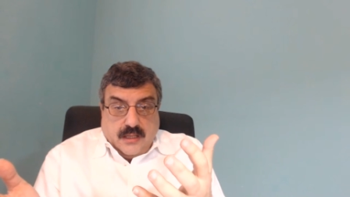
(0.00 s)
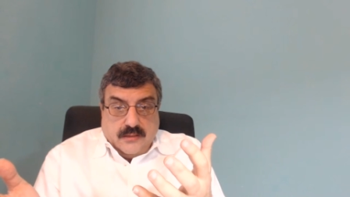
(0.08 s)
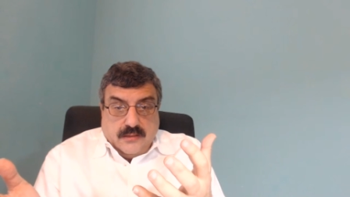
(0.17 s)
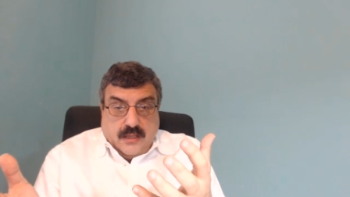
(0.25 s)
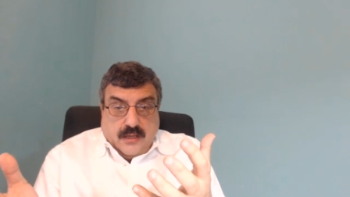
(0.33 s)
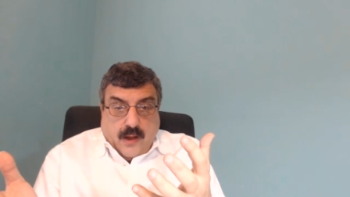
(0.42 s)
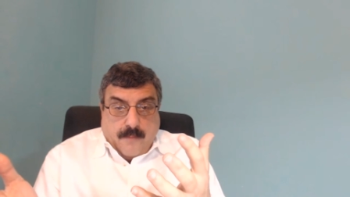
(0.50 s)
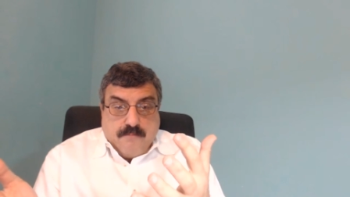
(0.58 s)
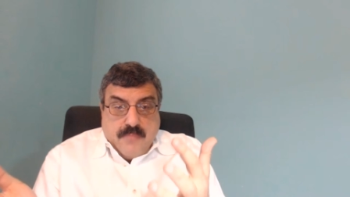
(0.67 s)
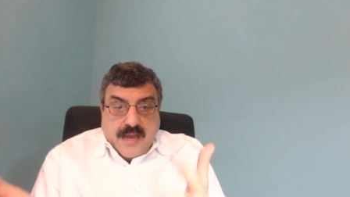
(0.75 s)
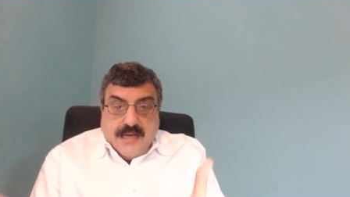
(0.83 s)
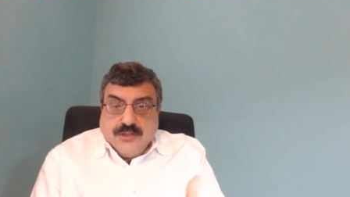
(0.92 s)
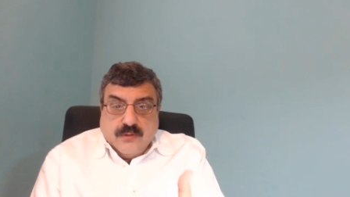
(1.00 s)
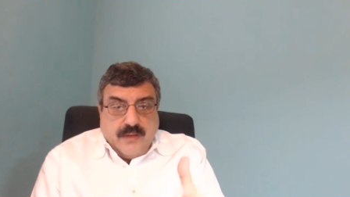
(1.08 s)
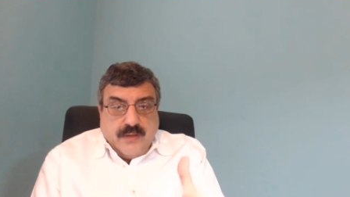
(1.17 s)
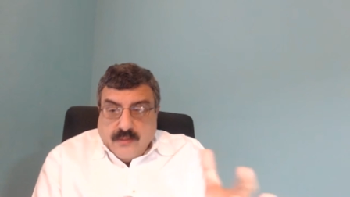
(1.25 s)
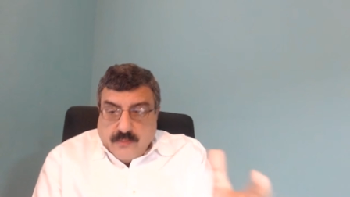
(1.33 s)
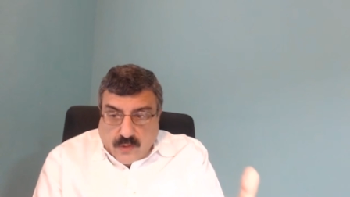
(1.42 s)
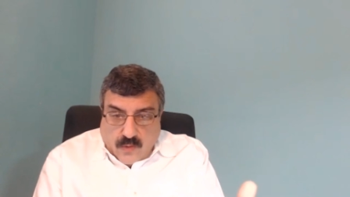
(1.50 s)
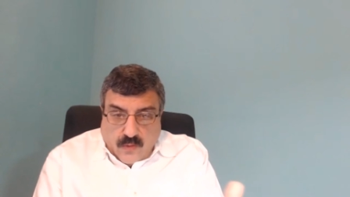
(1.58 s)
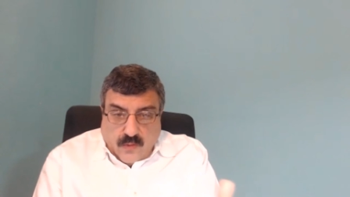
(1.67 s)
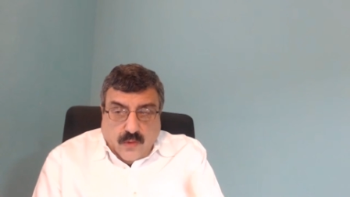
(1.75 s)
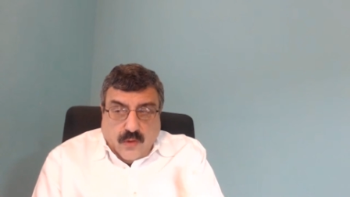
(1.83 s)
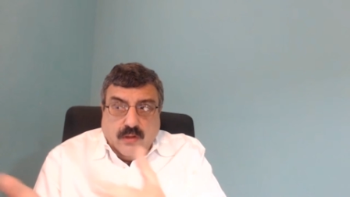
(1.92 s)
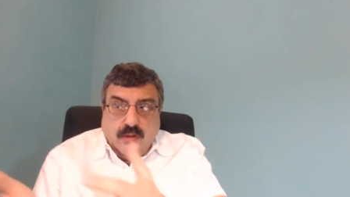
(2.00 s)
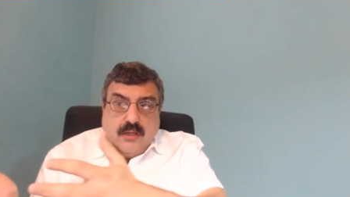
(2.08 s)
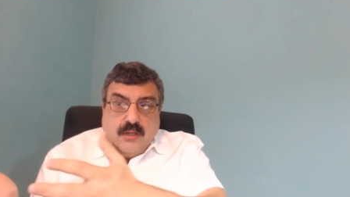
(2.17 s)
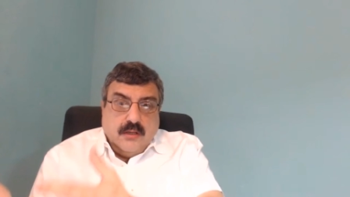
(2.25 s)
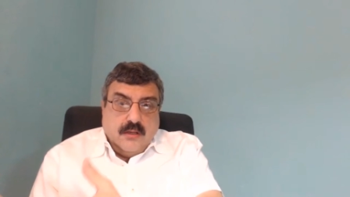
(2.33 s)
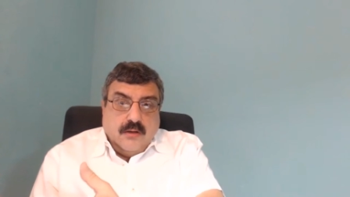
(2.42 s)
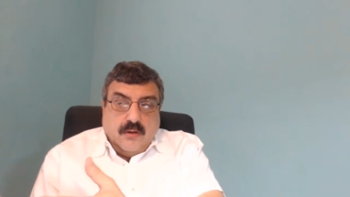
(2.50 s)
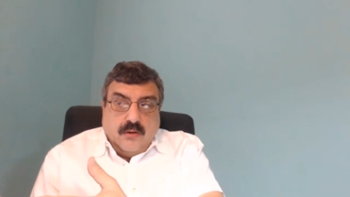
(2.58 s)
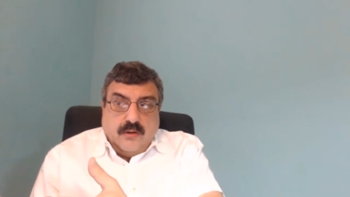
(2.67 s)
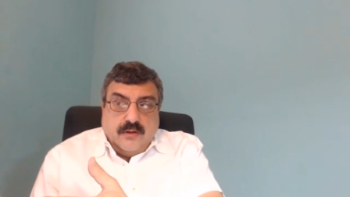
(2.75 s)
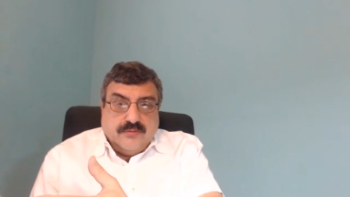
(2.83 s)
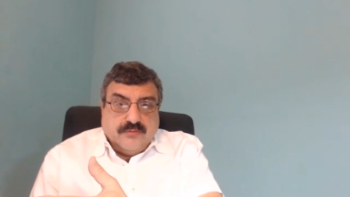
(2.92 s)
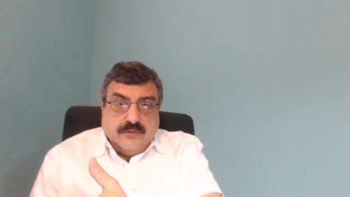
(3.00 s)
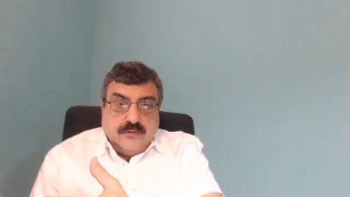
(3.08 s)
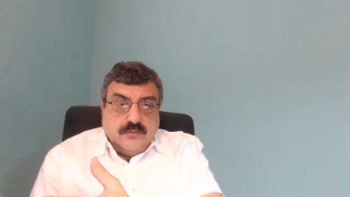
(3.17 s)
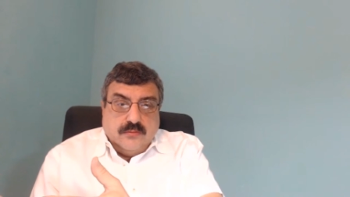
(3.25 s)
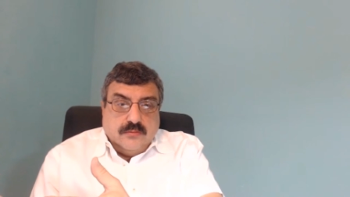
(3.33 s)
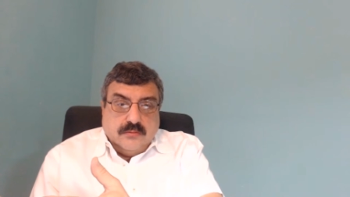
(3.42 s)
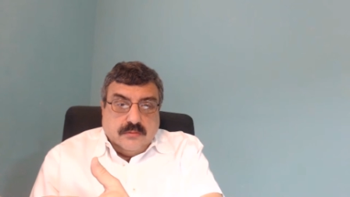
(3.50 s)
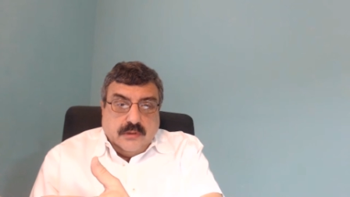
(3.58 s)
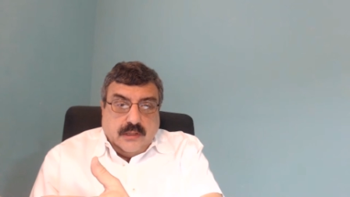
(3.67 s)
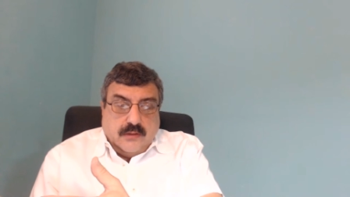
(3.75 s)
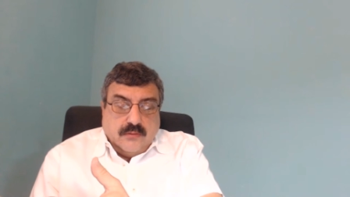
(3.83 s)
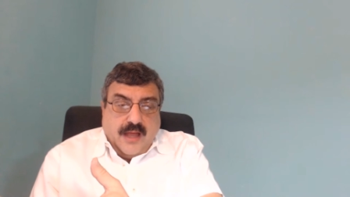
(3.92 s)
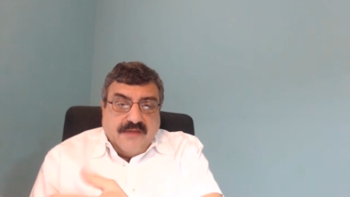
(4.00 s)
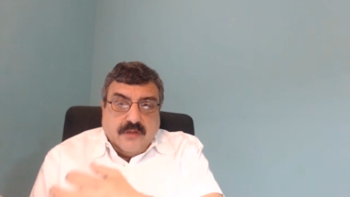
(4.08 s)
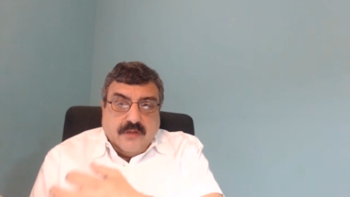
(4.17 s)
a major impairment all through, life.